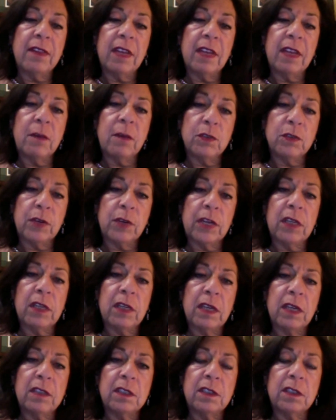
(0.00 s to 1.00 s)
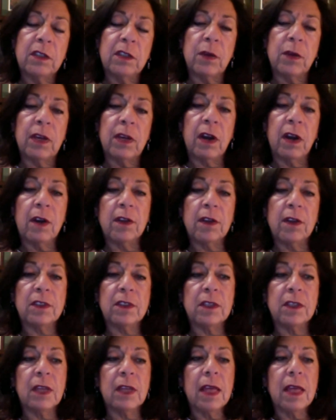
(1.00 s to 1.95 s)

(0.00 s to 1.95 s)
that he was recognized as a great artist.